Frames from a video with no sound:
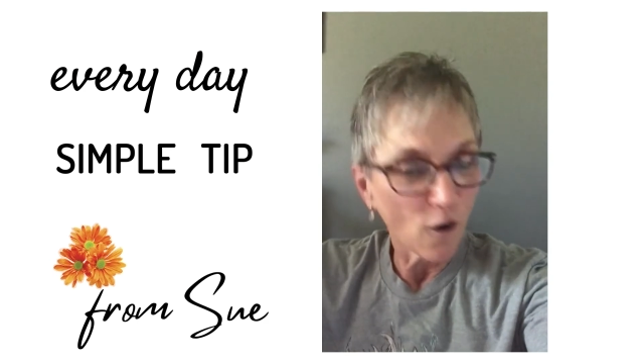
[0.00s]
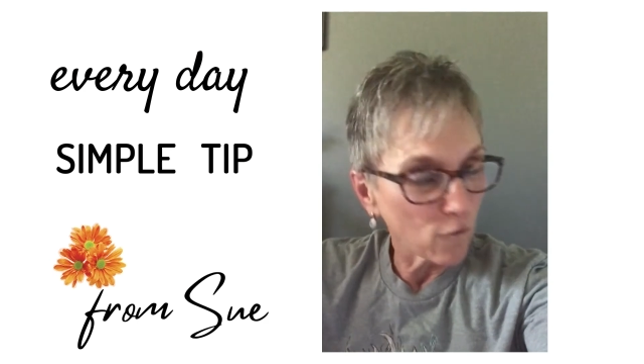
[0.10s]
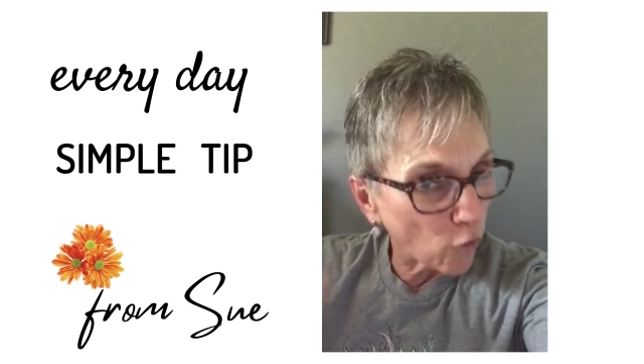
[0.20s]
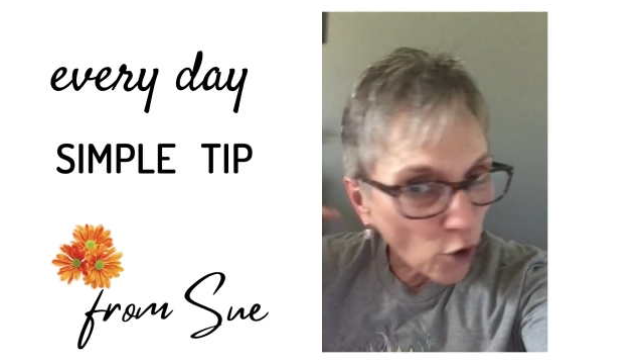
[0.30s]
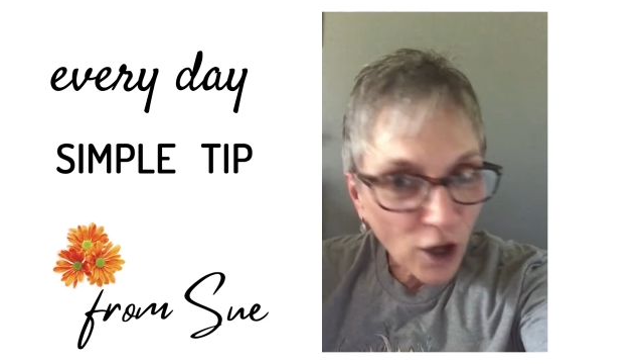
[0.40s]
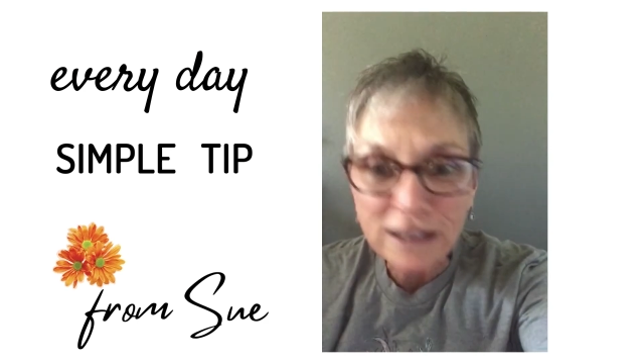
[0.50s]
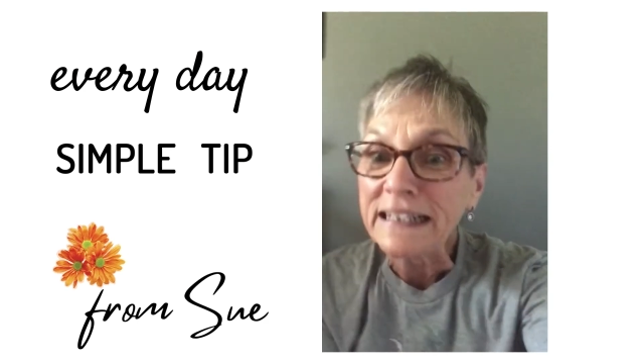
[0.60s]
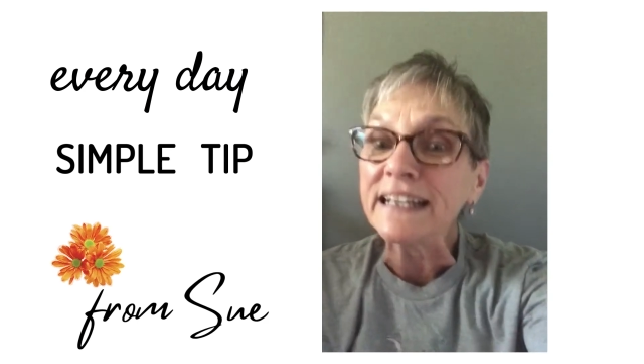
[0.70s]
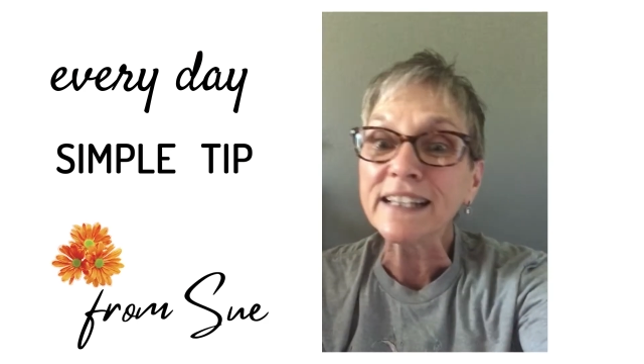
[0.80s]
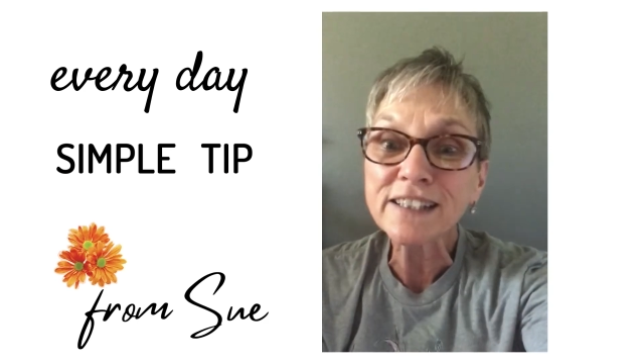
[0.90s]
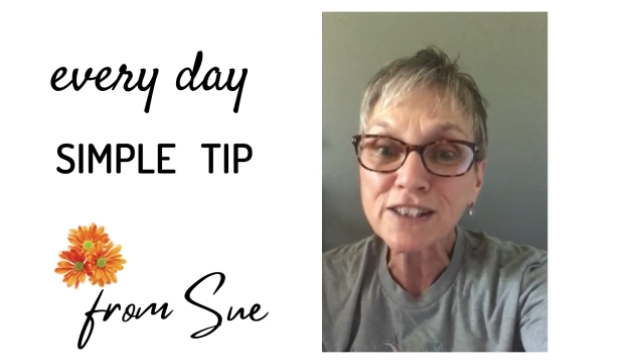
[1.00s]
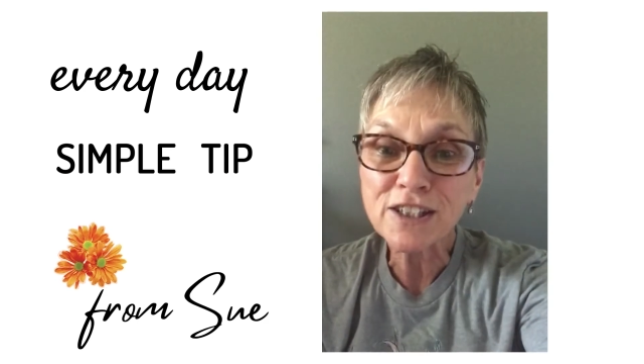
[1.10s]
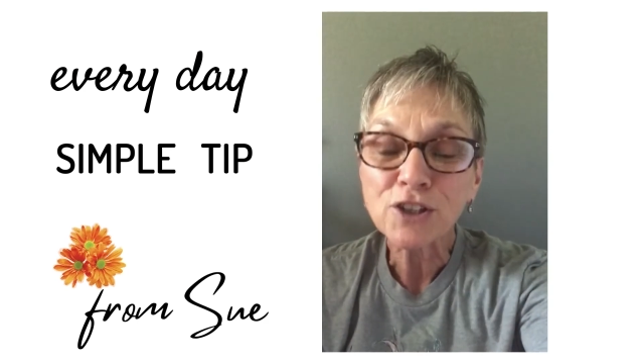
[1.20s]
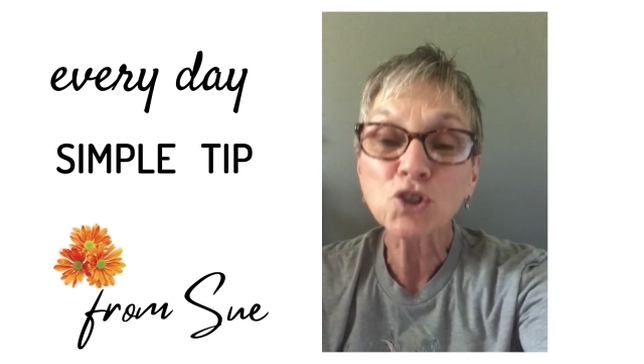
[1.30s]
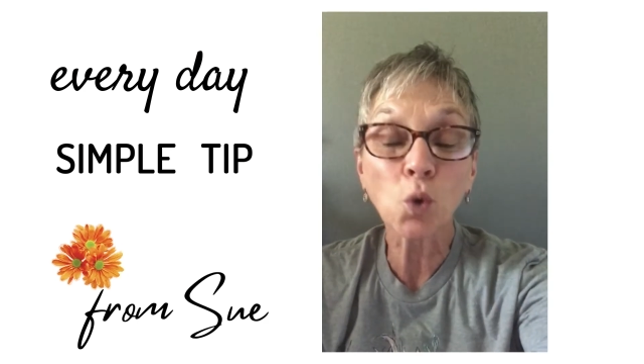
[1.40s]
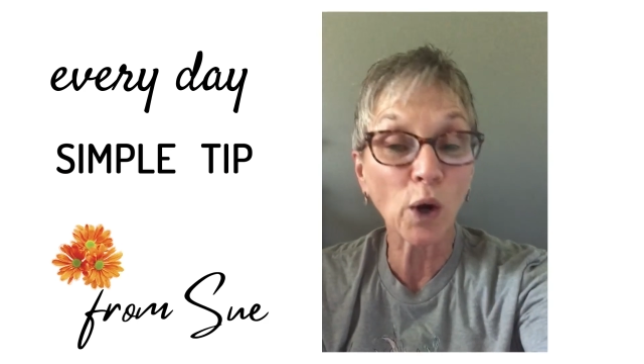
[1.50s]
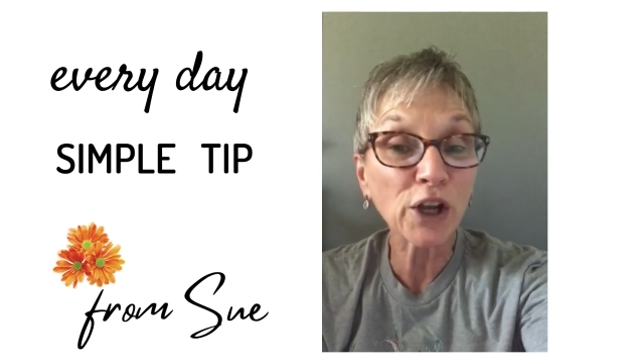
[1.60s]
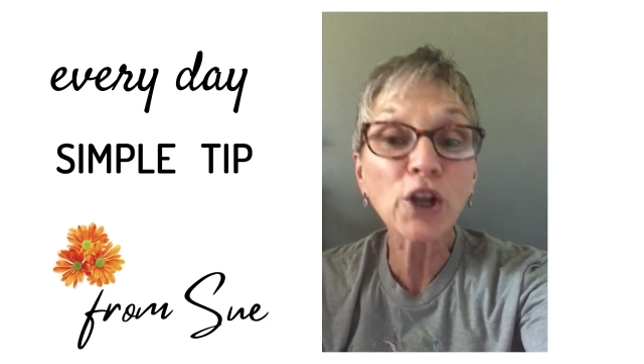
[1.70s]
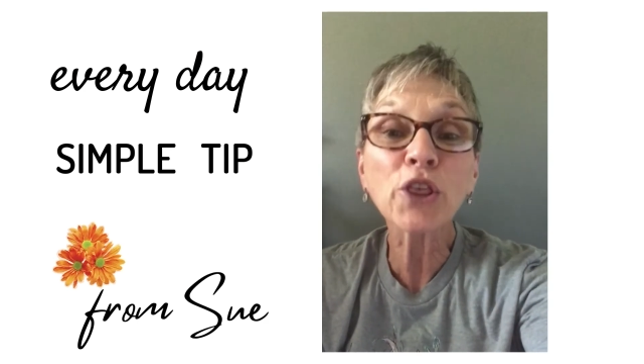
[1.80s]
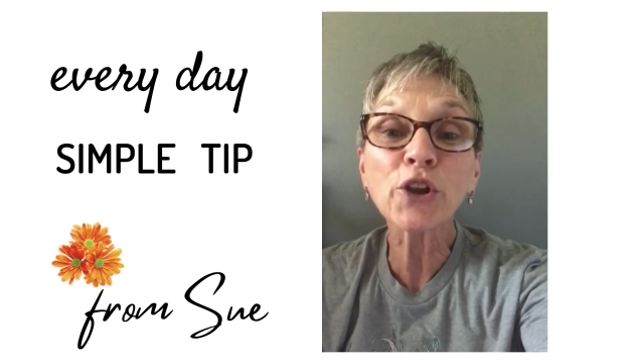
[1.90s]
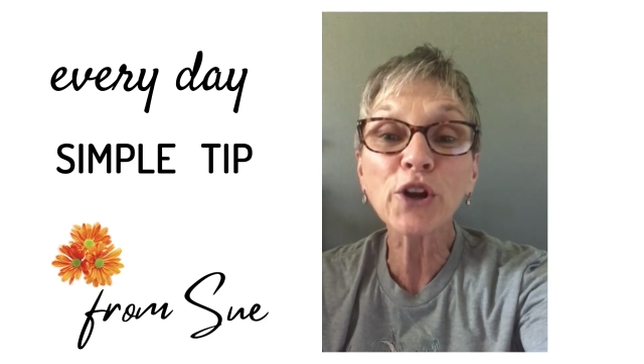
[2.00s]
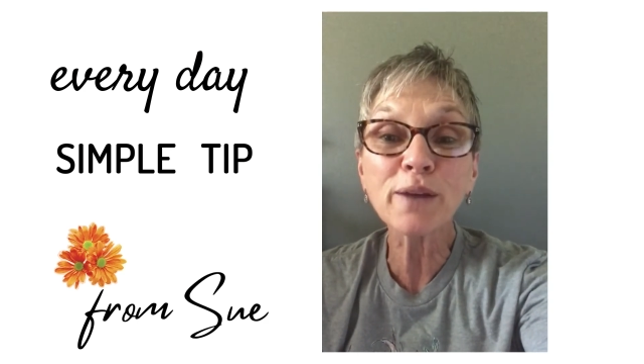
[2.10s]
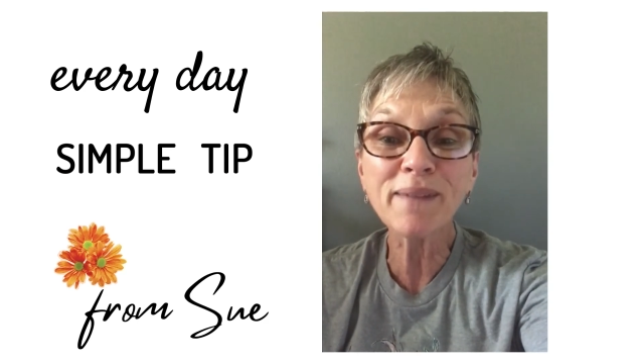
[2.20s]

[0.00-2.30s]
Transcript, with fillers: for at least 20 to 30